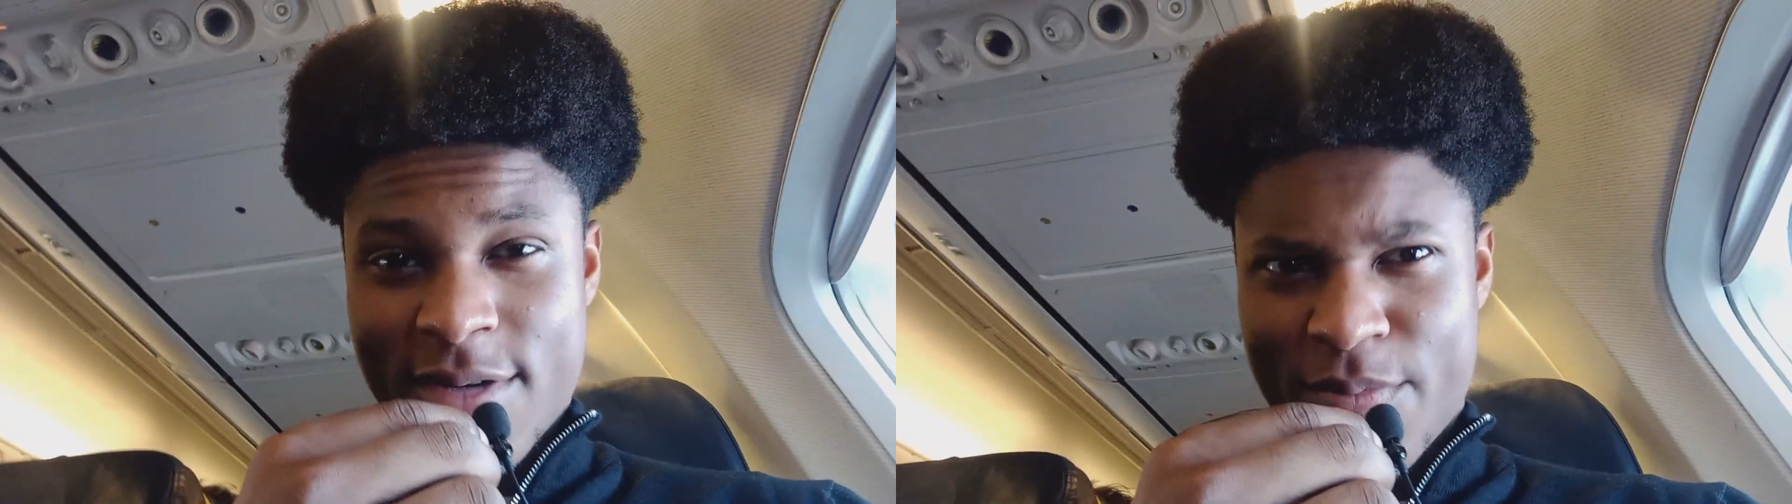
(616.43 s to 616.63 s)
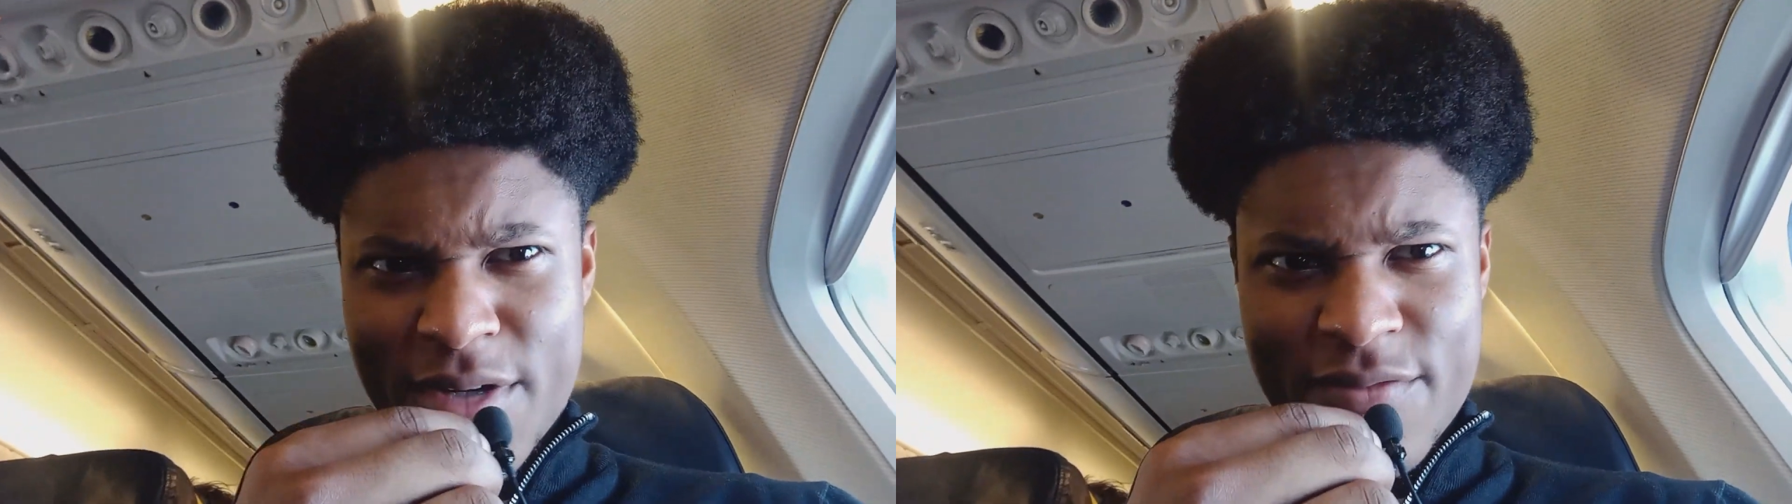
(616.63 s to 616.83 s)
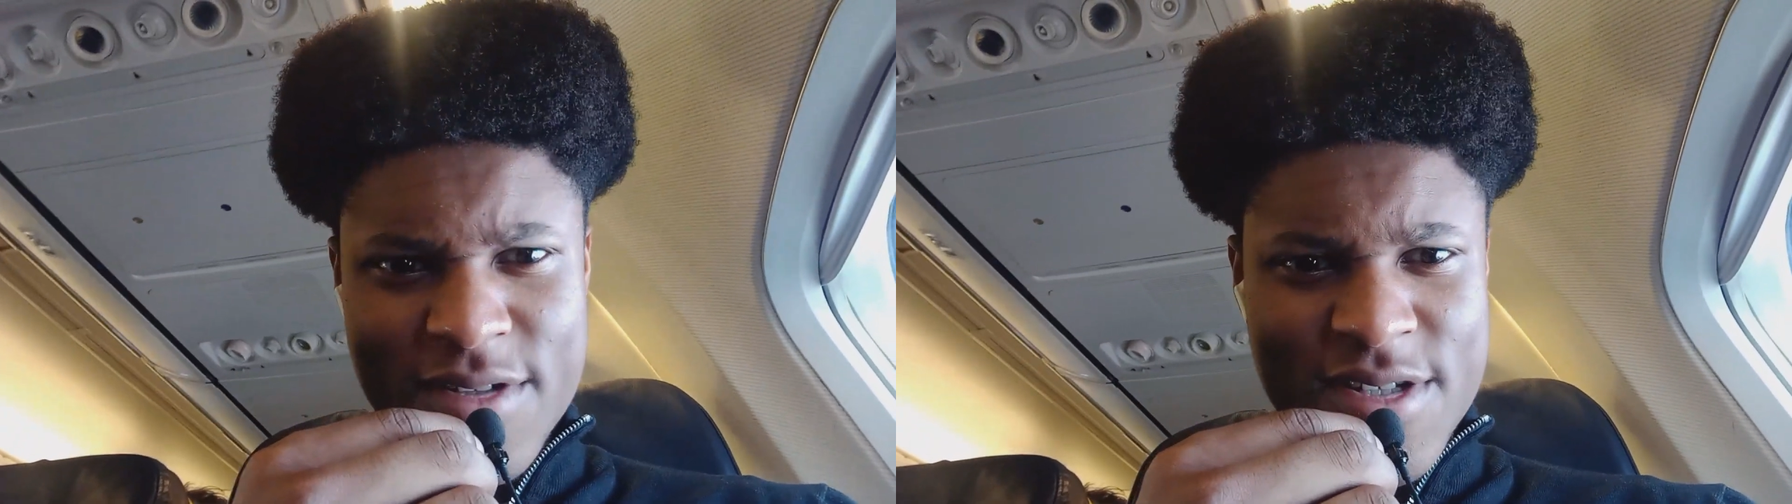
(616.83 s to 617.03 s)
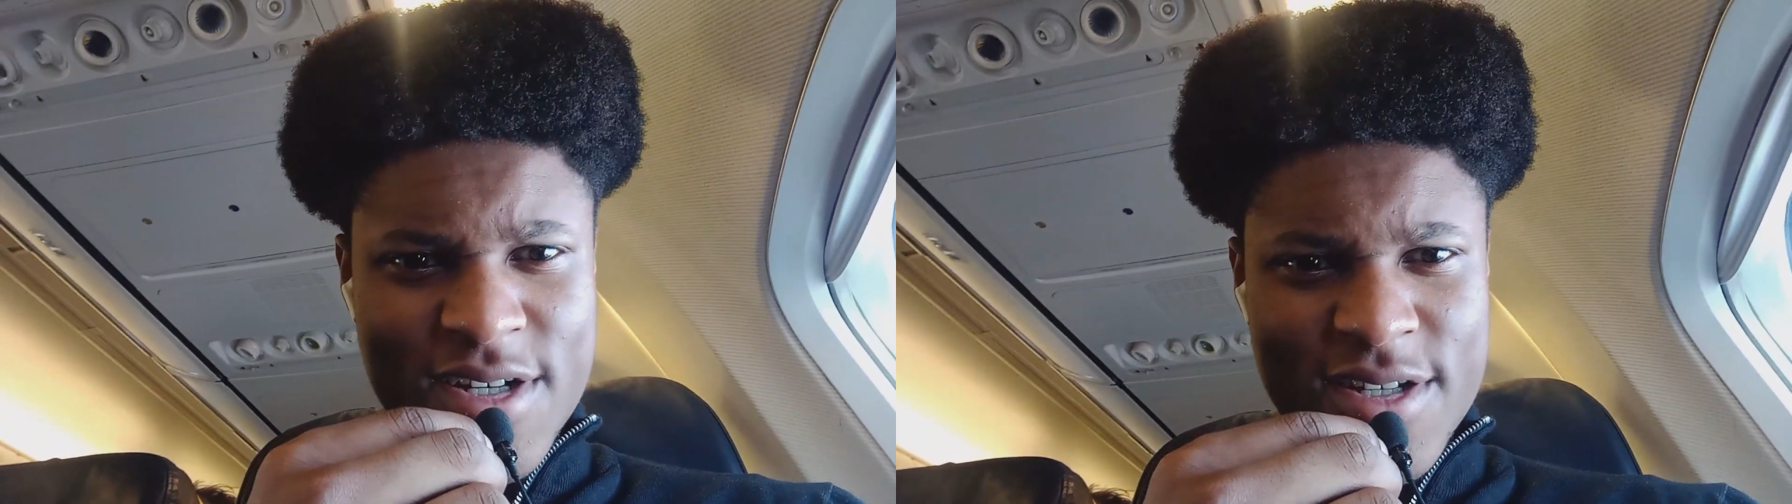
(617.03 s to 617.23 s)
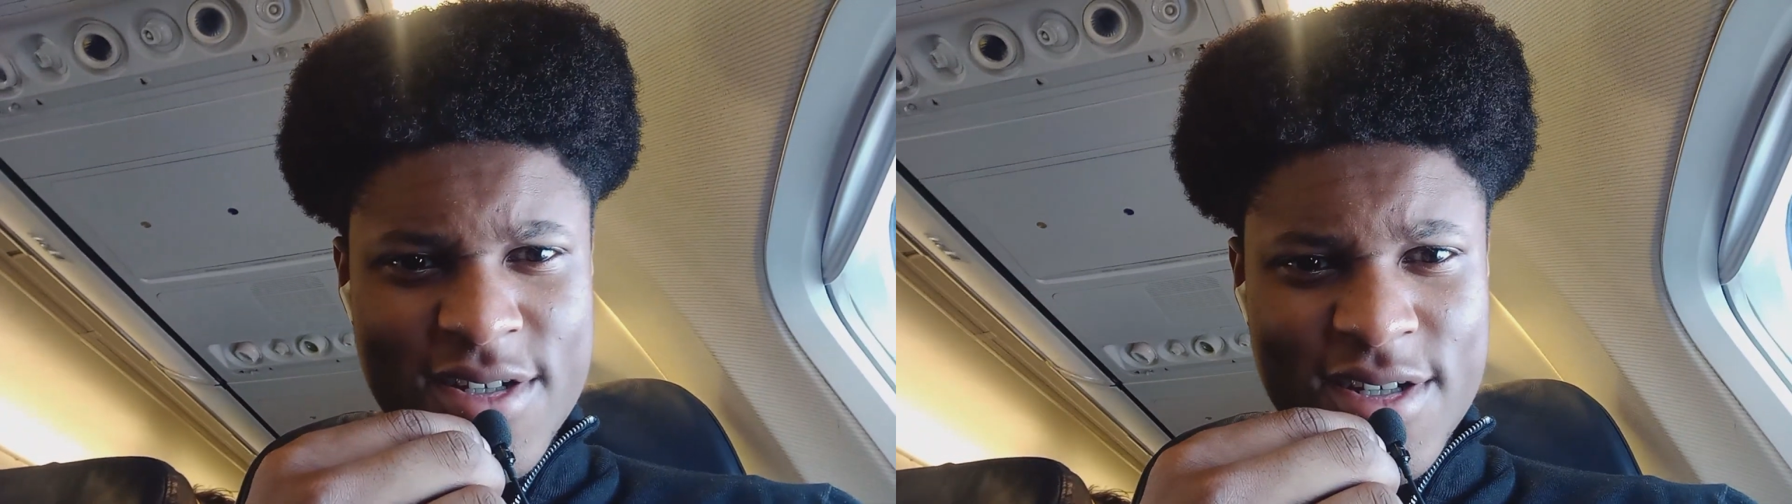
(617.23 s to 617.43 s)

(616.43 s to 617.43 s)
beef lasagna